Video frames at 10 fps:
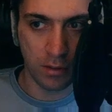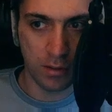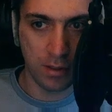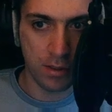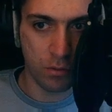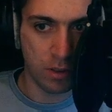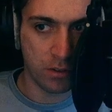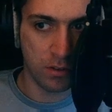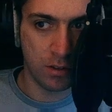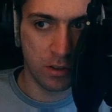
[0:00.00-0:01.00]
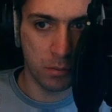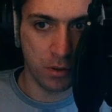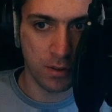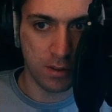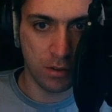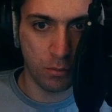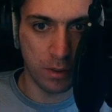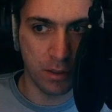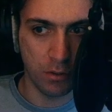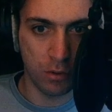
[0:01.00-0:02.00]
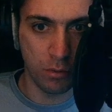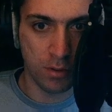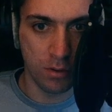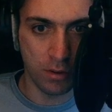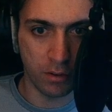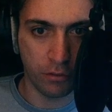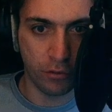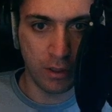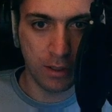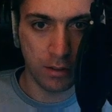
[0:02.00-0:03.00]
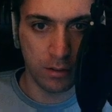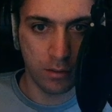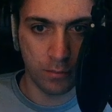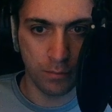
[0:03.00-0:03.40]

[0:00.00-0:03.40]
destructor now, because I don't want to use look and feel.